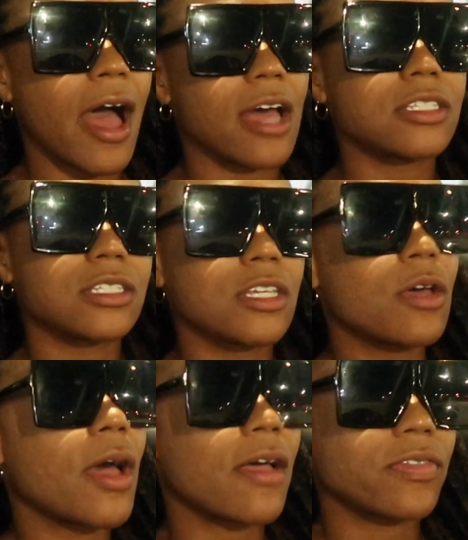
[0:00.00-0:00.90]
I
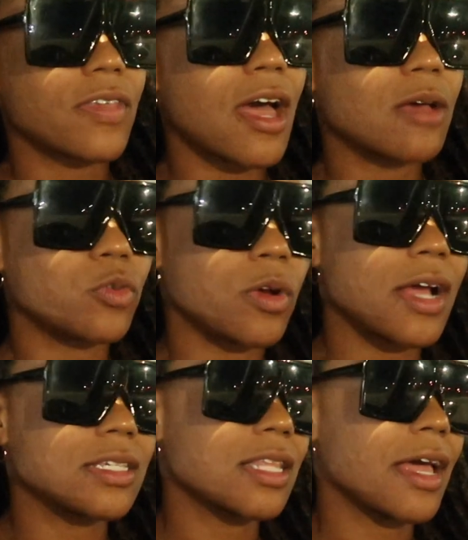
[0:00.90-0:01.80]
still have times where
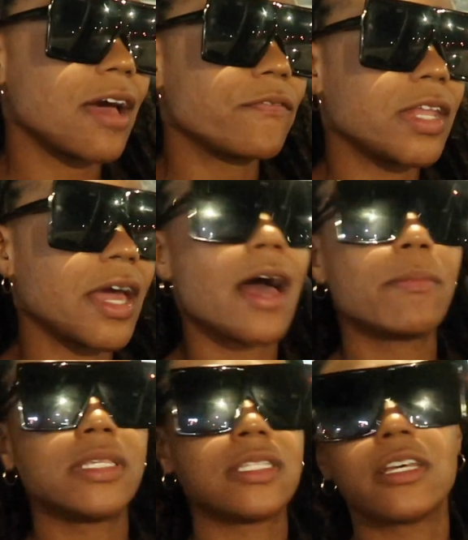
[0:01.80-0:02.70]
I was like I feel like I
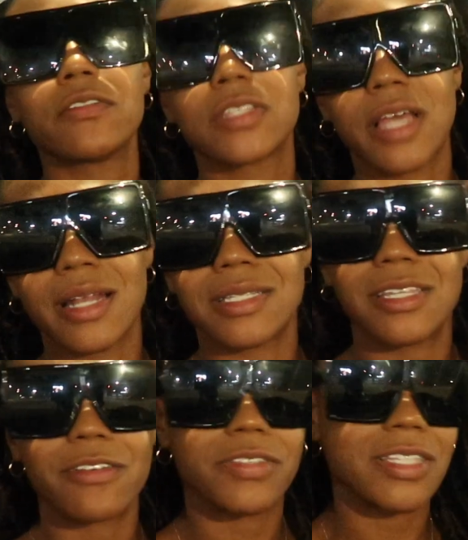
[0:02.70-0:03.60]
be self kind of
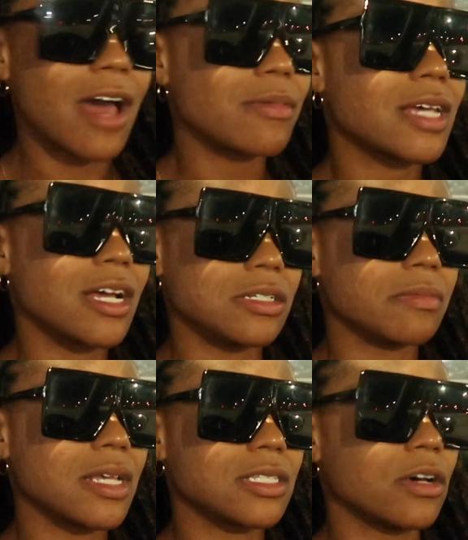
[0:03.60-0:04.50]
self sabotaging
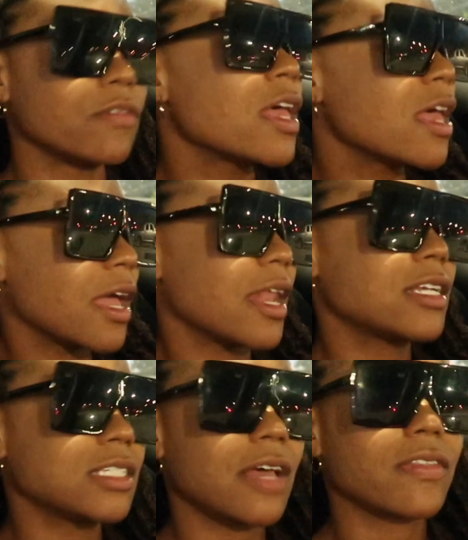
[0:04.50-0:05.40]
myself, and I
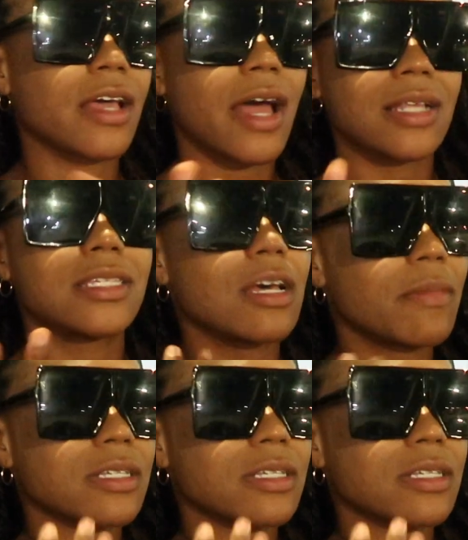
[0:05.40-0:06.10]
just have to kind of tell